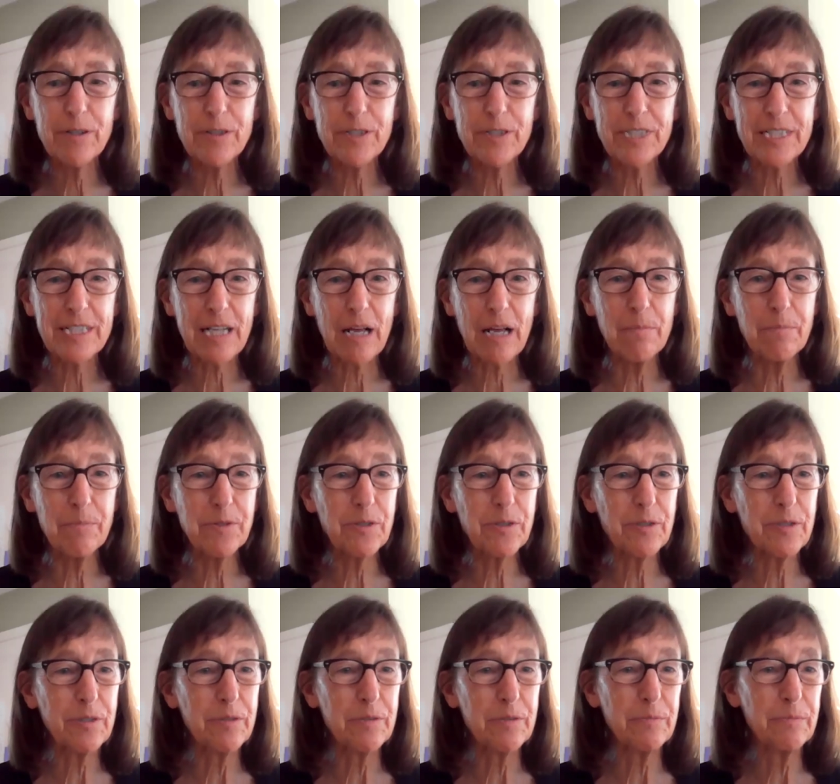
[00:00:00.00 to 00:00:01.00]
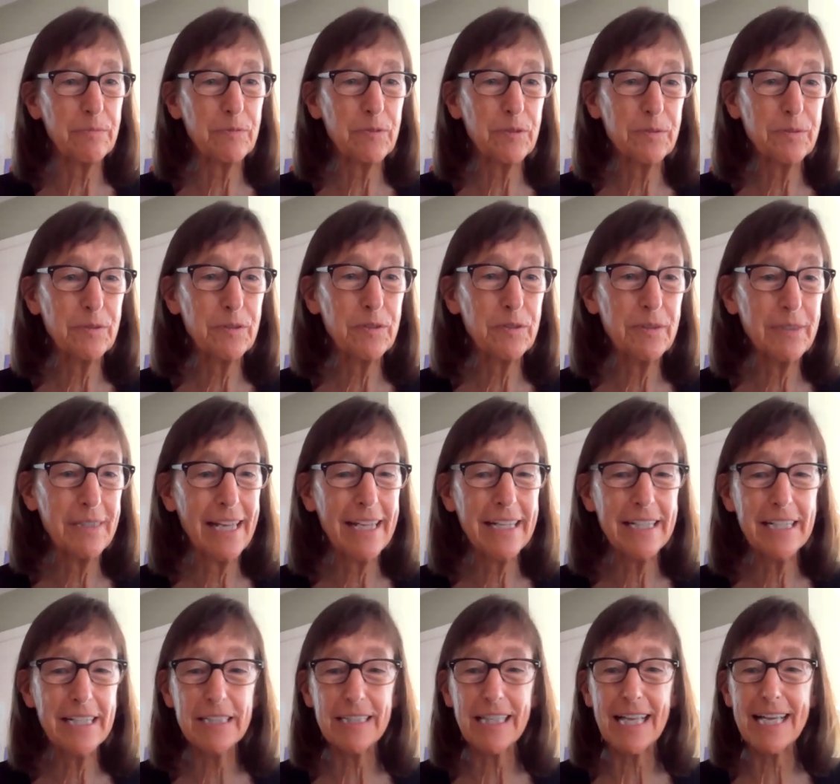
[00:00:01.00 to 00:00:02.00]
her stumped or
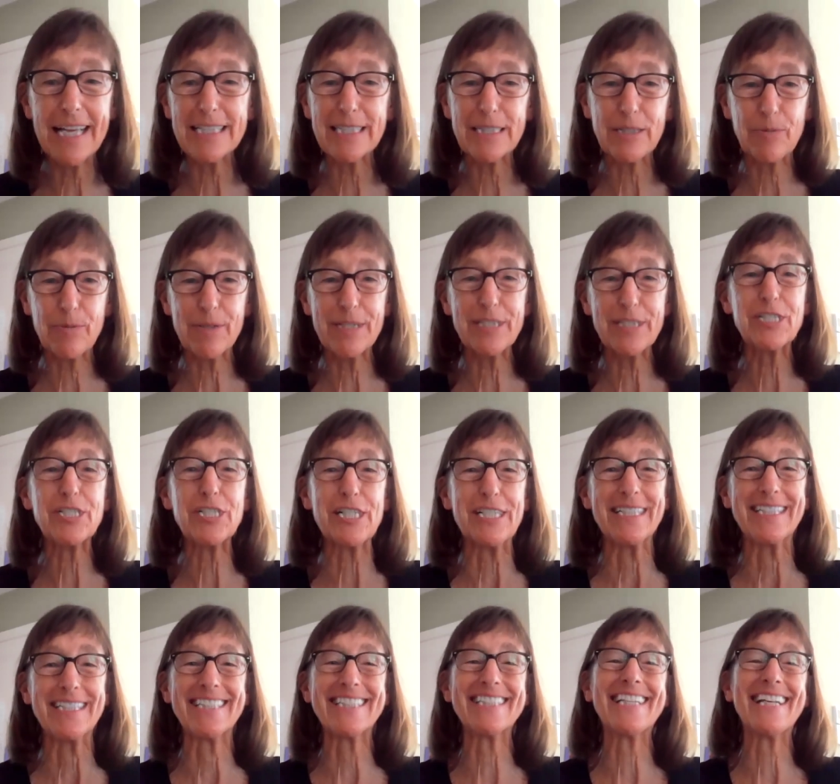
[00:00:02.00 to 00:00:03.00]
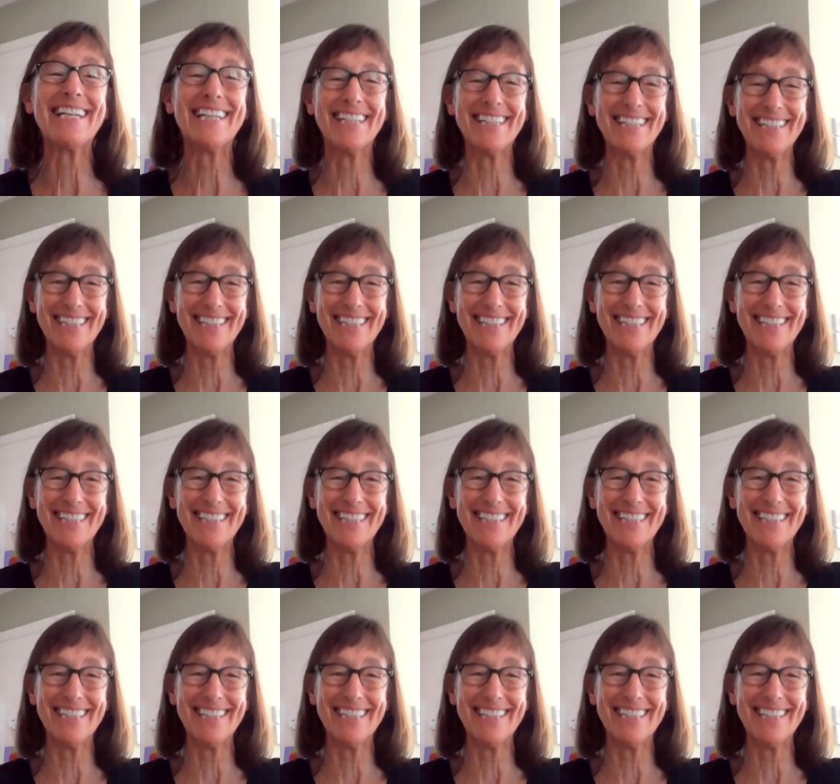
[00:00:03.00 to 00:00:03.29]
any last questions?